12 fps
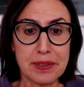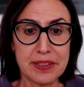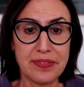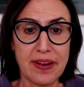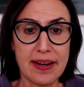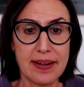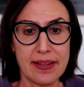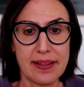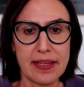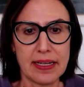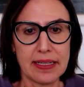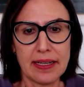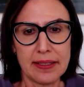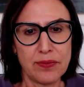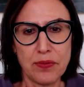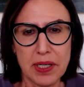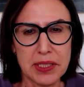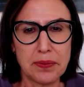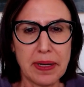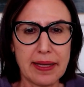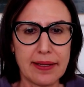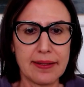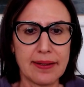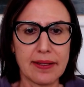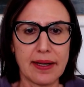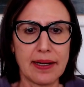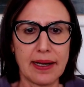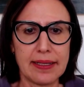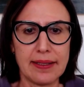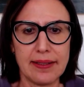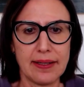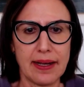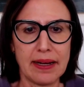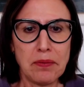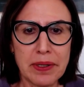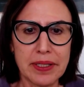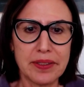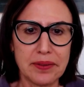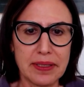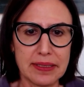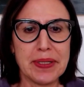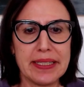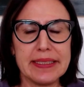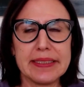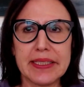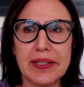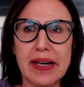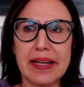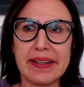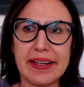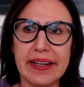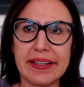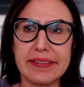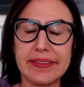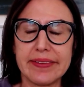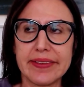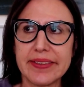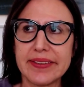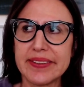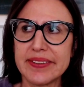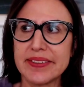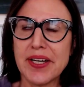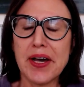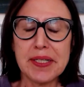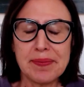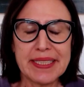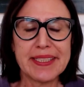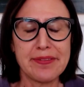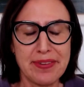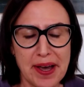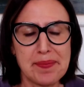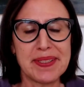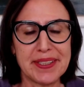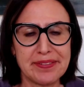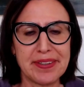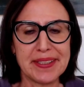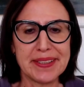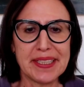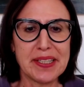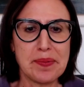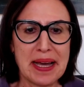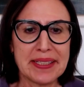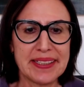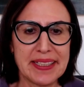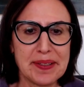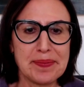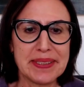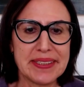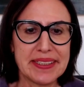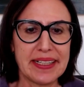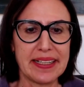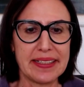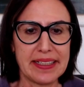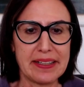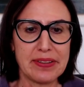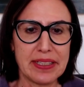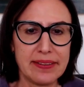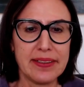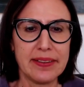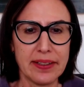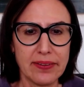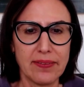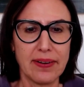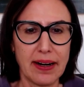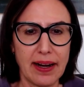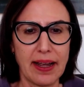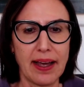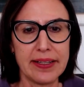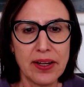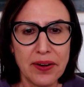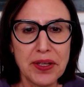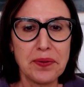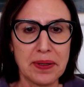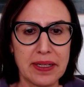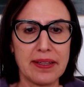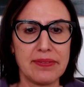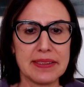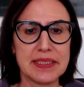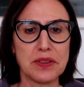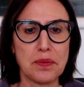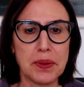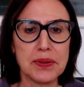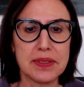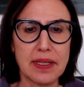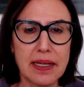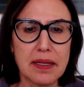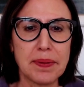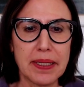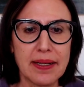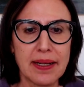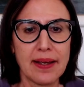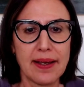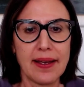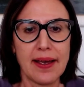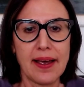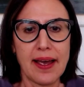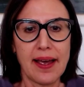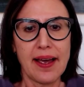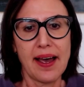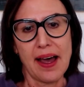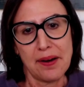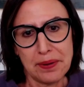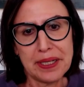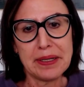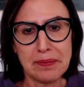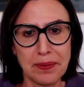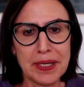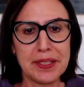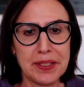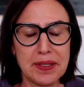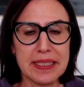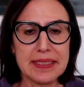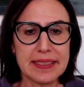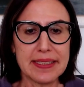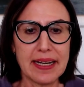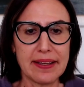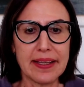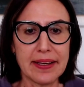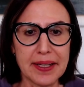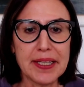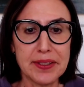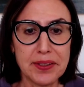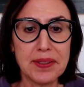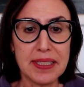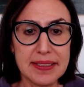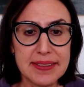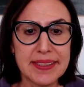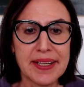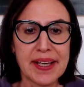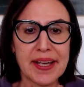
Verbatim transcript: it was fun, and then I kind of walked away and thought, I, I want to do this. And so I, I talked myself up to finally go back to him and say, hey, David, you know, I, I know you want to give this to a postdoc, but I really want to do this, and I think I can do this.